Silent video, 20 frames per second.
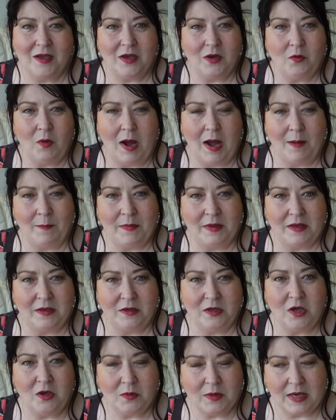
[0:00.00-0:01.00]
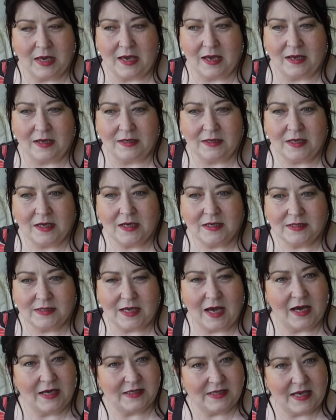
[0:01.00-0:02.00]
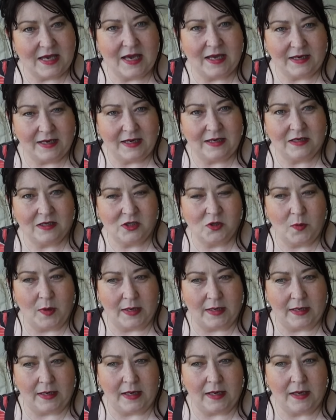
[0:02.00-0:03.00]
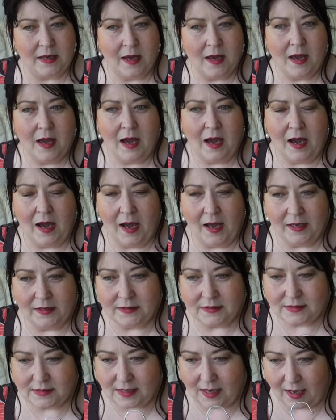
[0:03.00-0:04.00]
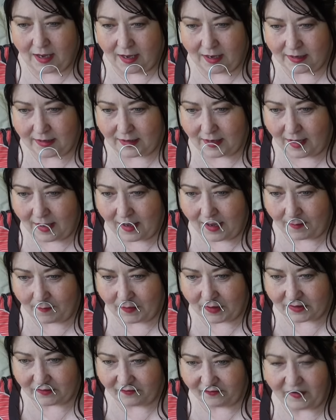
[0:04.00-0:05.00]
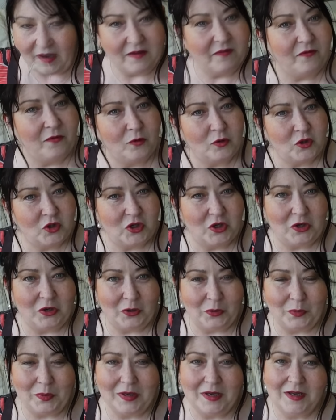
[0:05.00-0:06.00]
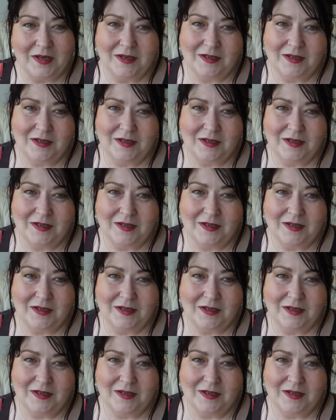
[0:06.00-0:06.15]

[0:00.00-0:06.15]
you know, I'm a UK size 18 to 20 and I am 5 foot 2.